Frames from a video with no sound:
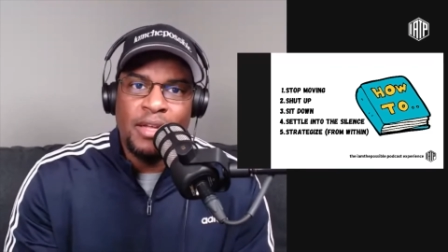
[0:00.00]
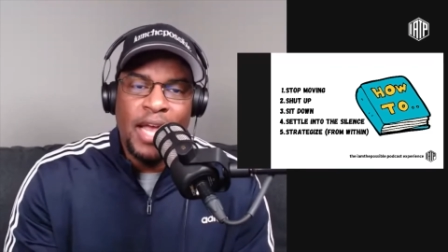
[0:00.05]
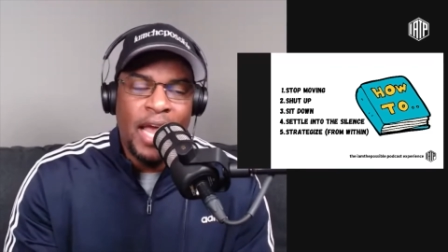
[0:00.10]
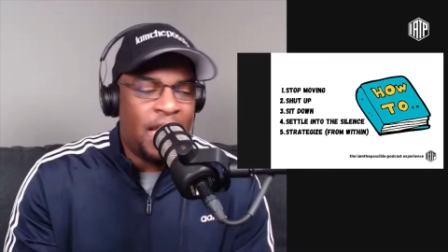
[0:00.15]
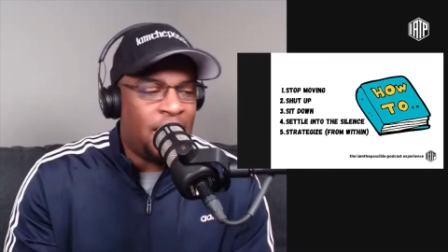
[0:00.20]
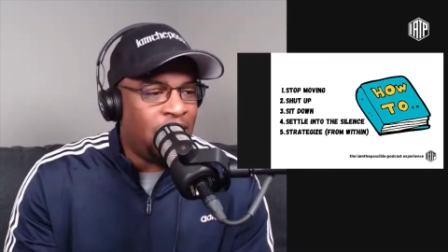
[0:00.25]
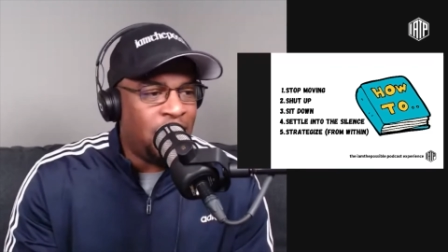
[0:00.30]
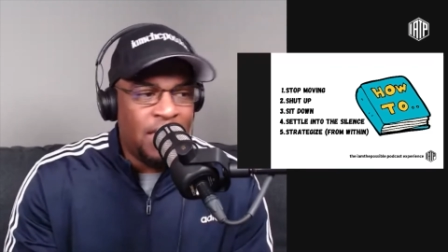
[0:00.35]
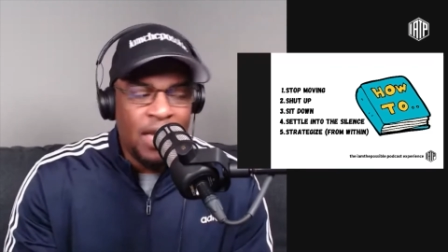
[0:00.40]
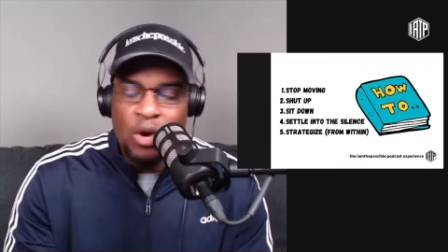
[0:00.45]

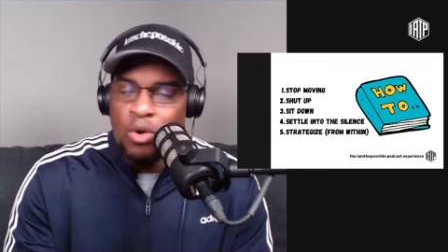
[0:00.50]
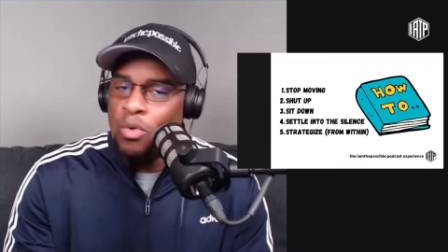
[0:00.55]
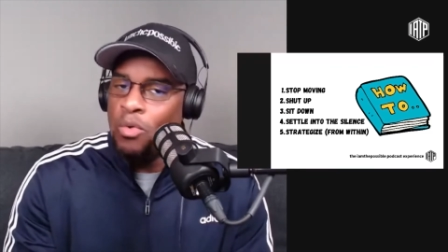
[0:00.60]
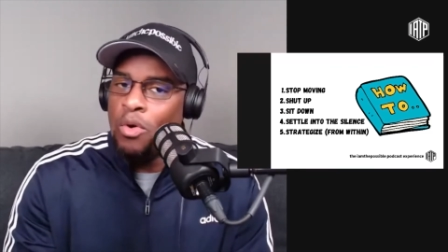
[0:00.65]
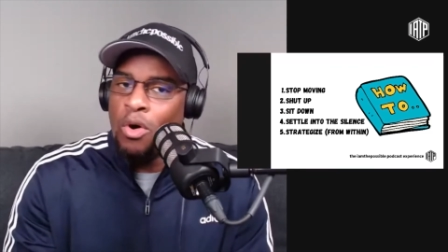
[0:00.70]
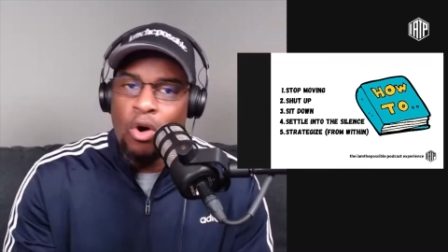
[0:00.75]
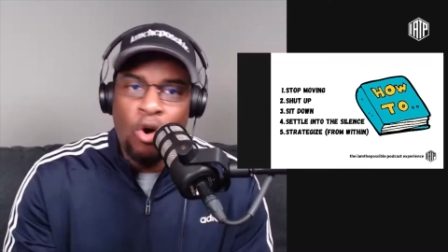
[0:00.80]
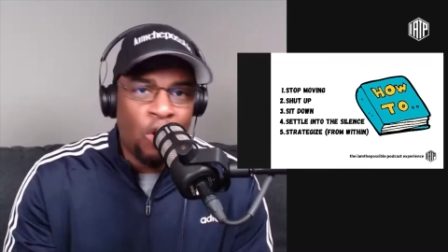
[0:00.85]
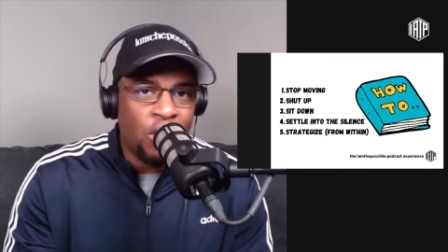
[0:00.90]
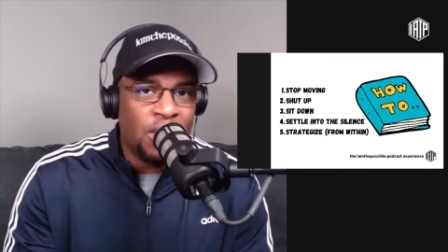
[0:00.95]
And yo,
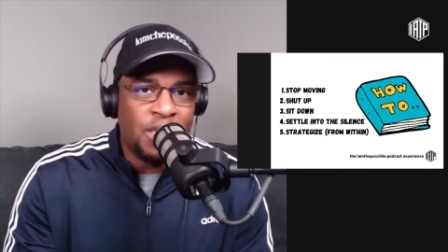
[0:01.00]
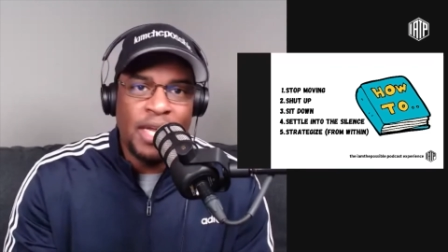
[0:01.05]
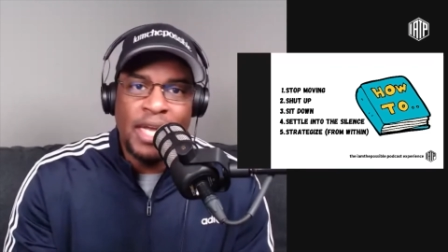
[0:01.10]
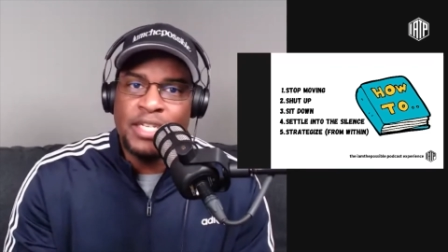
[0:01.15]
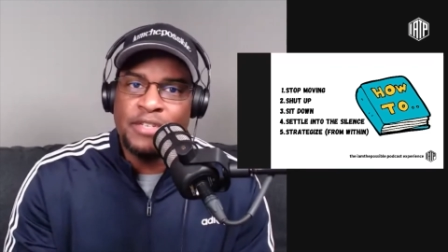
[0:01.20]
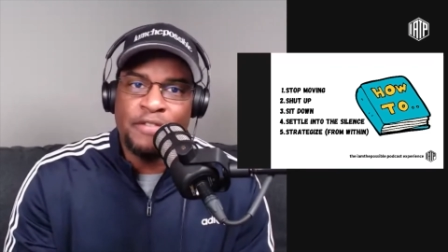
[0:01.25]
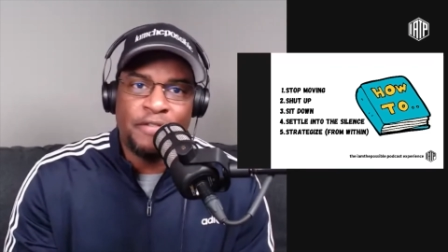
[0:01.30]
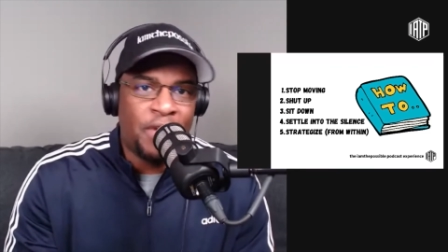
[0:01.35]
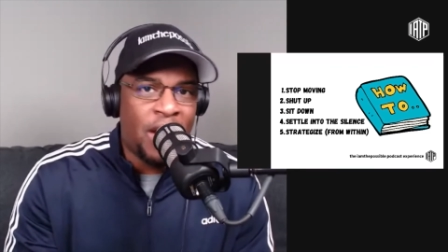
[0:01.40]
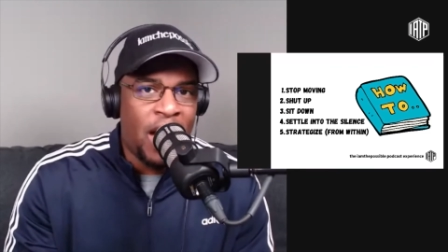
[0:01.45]
all of
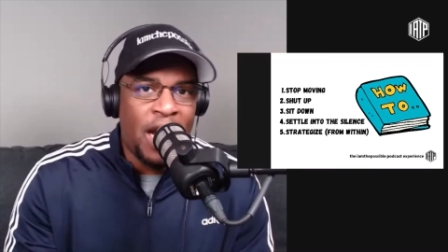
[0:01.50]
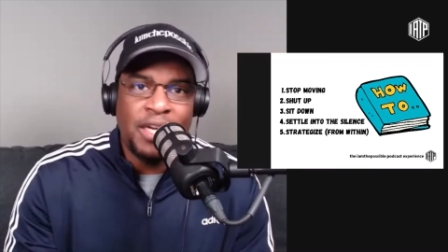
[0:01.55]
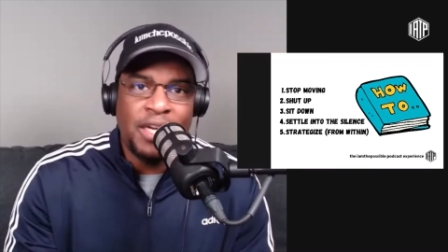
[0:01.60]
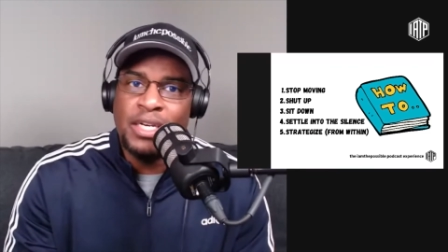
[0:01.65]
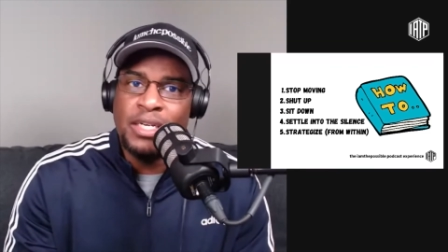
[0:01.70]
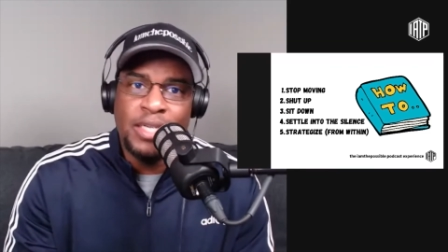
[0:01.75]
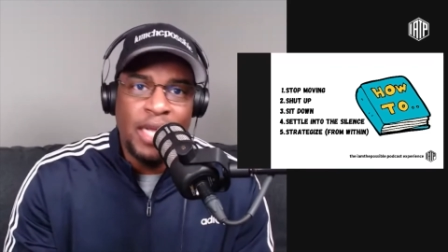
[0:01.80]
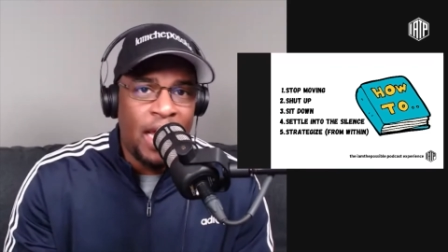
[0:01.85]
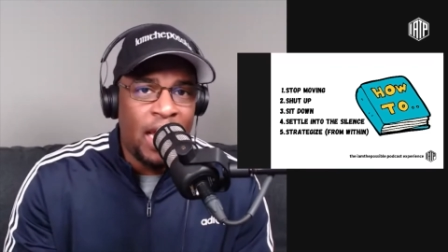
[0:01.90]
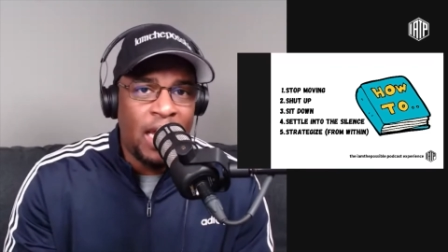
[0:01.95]
that's fine
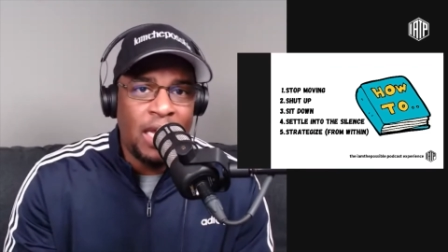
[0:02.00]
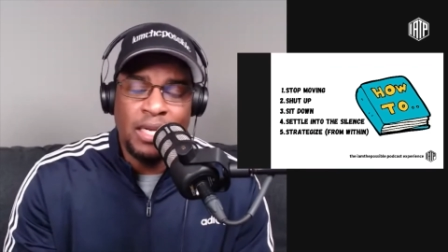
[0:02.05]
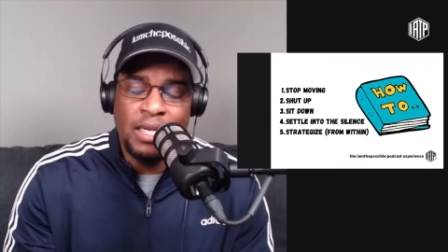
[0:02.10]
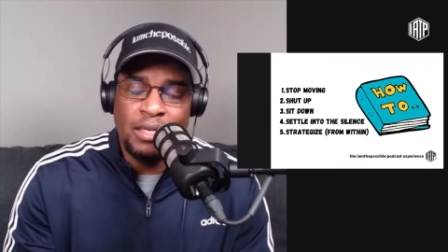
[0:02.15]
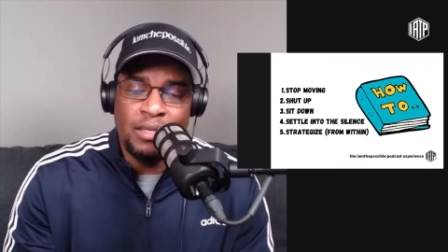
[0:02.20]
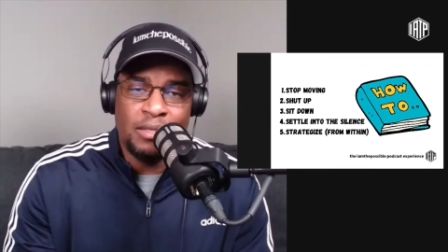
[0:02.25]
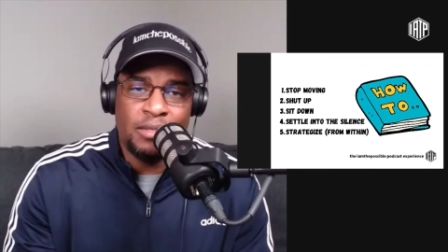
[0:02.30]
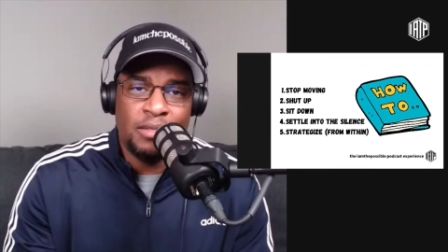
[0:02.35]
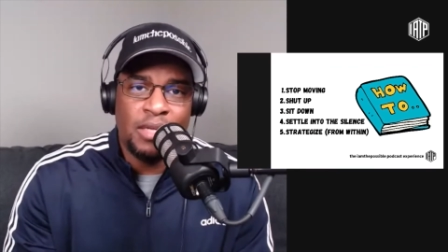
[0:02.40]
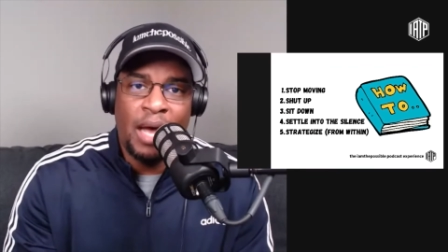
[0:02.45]
and
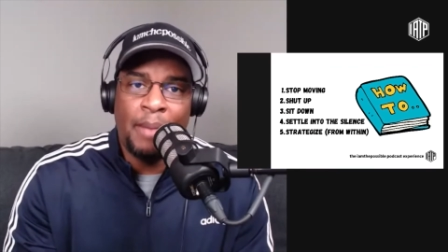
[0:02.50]
dandy.